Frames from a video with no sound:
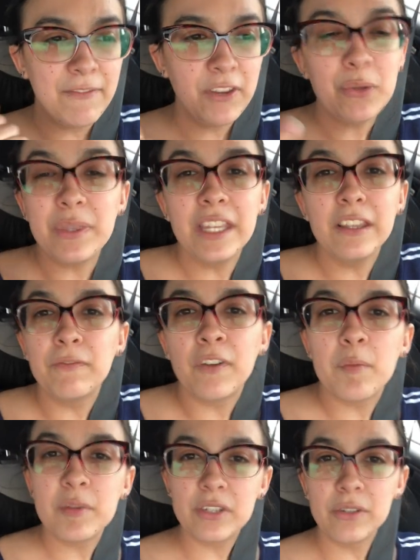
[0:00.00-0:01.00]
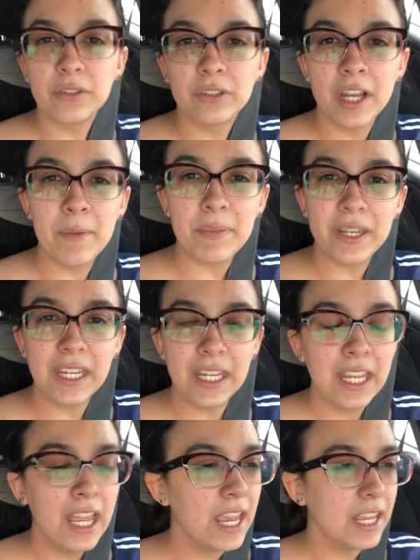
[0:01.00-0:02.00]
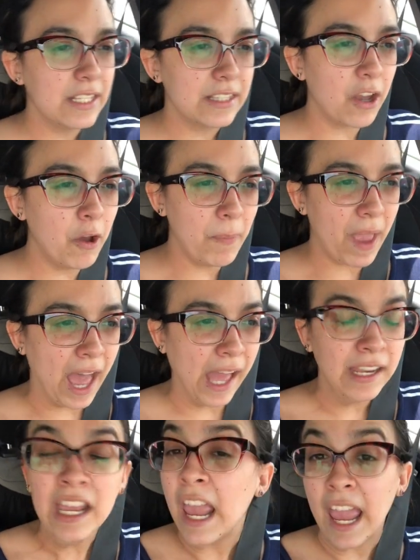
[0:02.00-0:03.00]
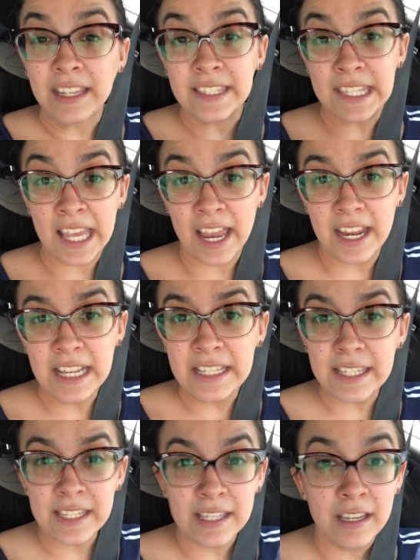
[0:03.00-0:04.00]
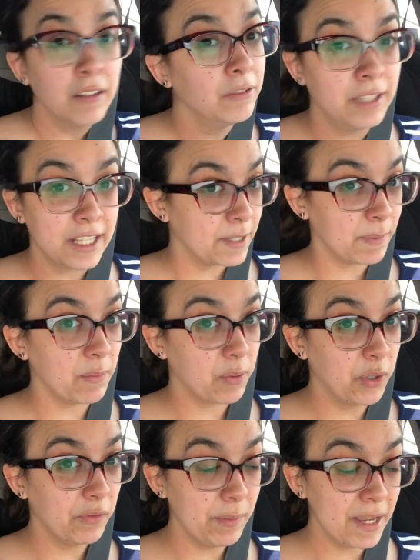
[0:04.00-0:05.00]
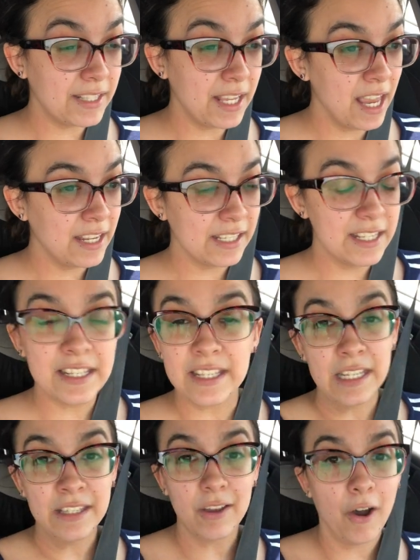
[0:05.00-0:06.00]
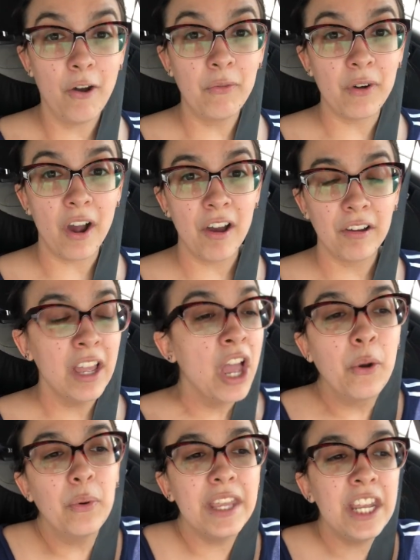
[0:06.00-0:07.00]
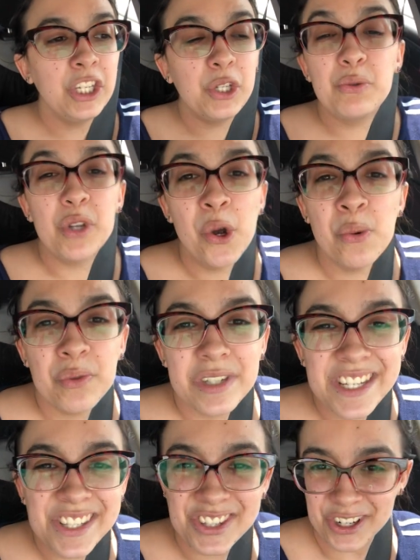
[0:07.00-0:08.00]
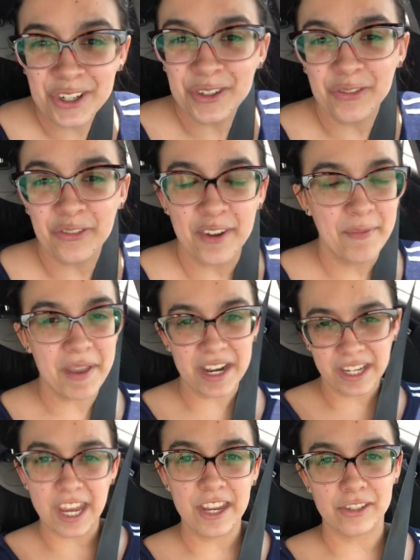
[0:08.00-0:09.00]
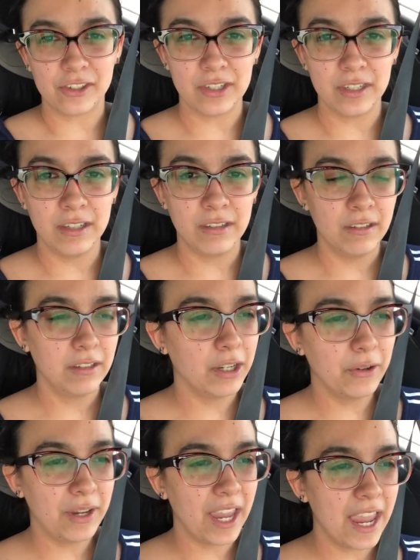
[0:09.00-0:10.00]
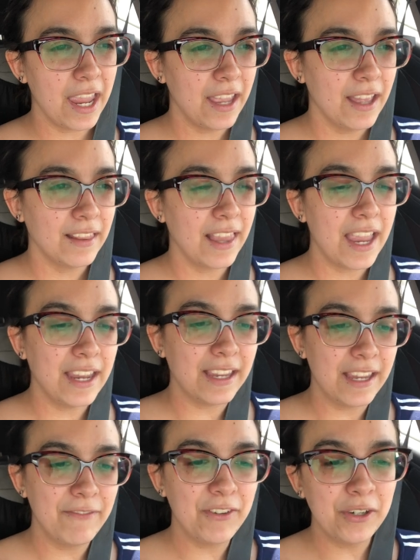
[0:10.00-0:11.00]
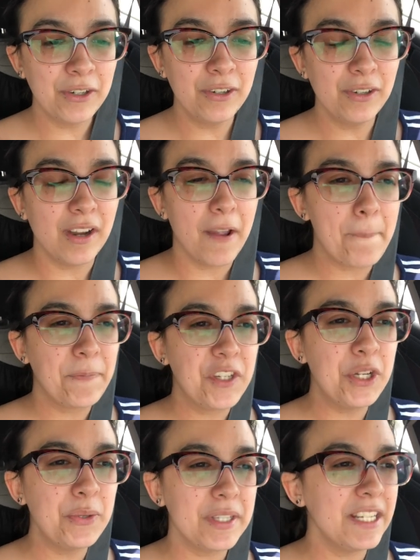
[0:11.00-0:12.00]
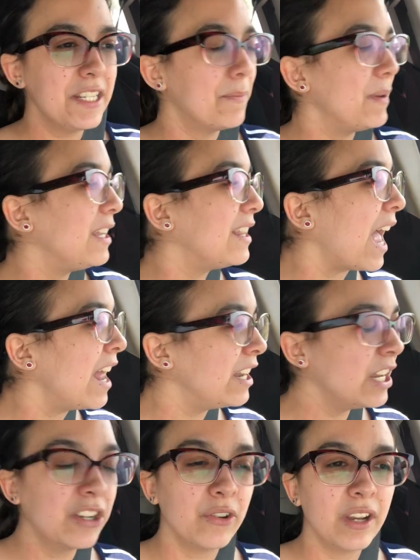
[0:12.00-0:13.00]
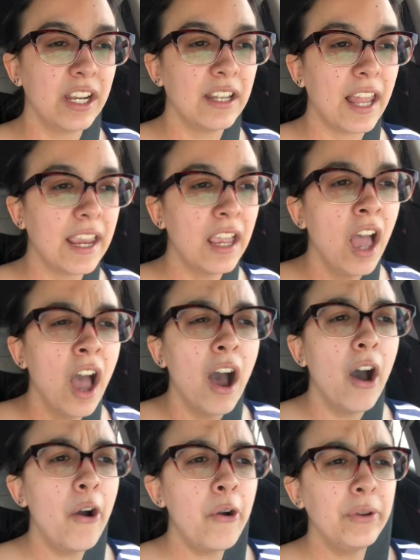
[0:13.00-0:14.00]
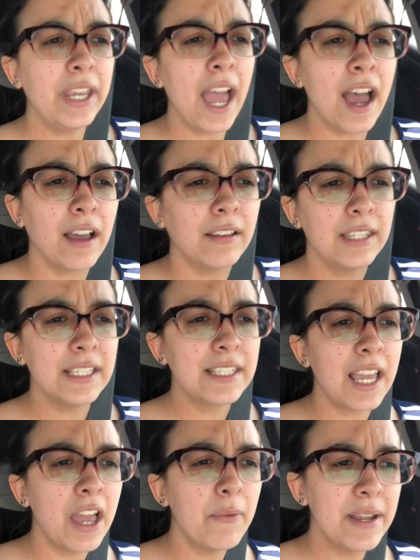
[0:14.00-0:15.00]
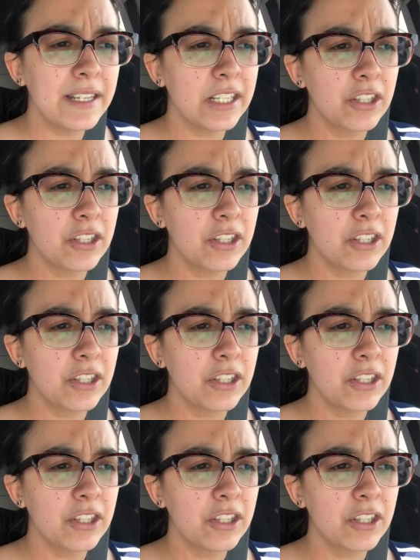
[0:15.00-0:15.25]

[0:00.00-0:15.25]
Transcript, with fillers: if you think the pharmaceutical company is all bad and science that's been proven by scientists is all wrong well then you don't deserve medication okay like if you're choosing to be that ignorant like oh yeah this guy went